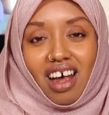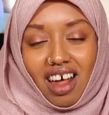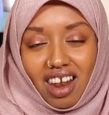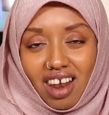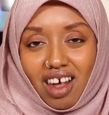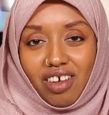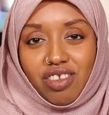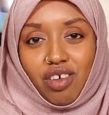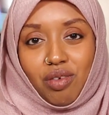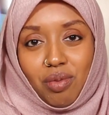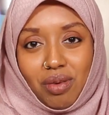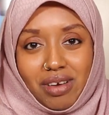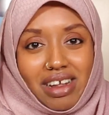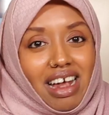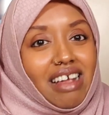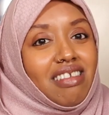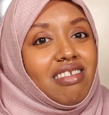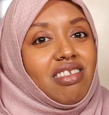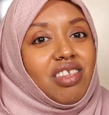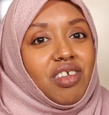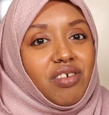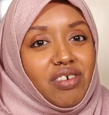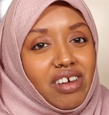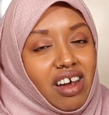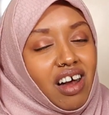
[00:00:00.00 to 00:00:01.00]
of money. That's
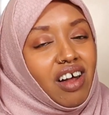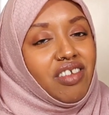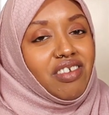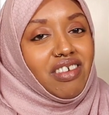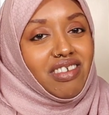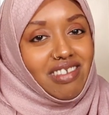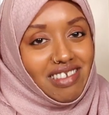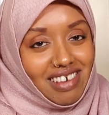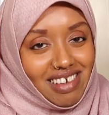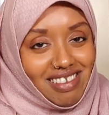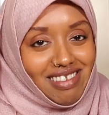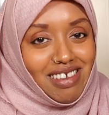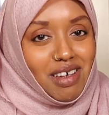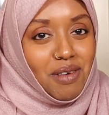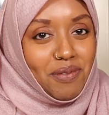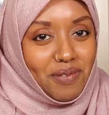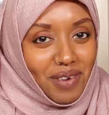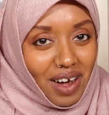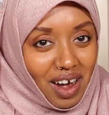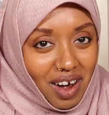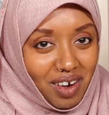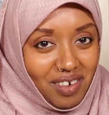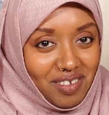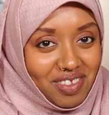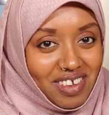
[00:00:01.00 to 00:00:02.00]

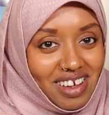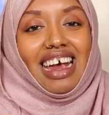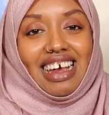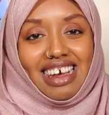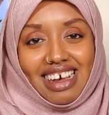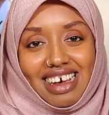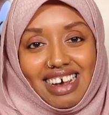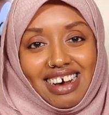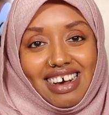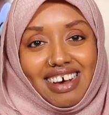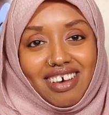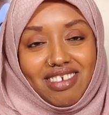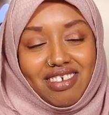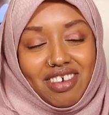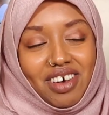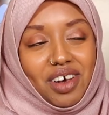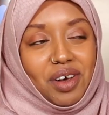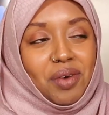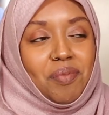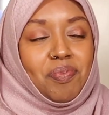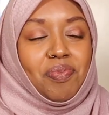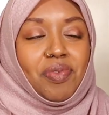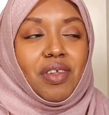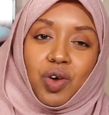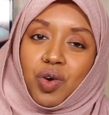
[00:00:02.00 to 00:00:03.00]
£360 a year.
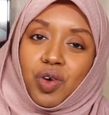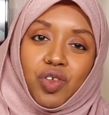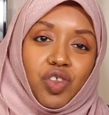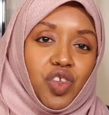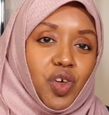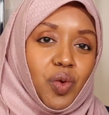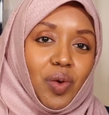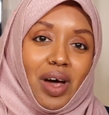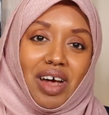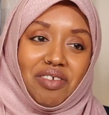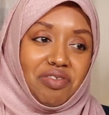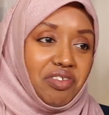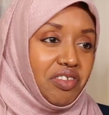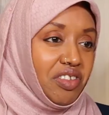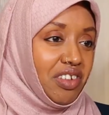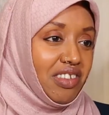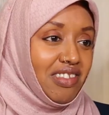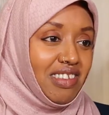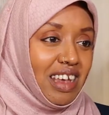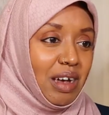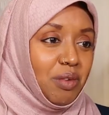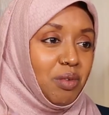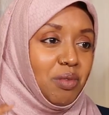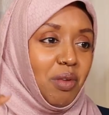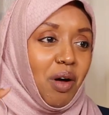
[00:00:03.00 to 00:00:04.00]
So you could do it. I've done the
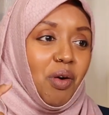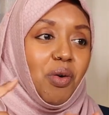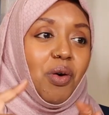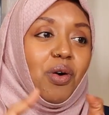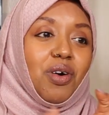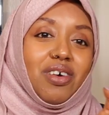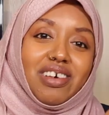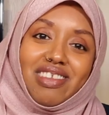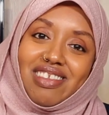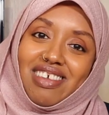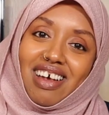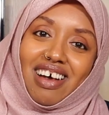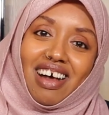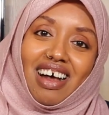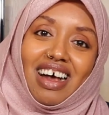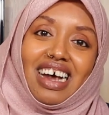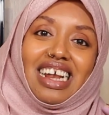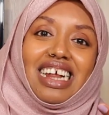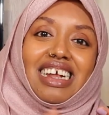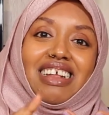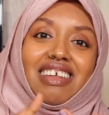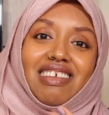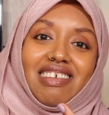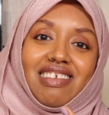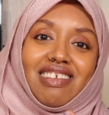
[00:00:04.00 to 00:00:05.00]
same with water,
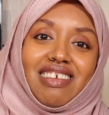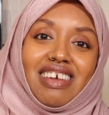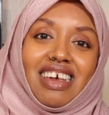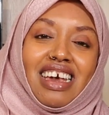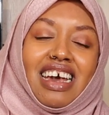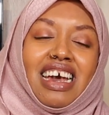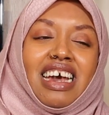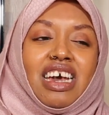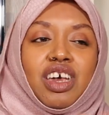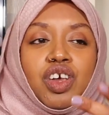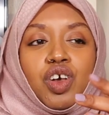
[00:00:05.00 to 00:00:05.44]
electricity.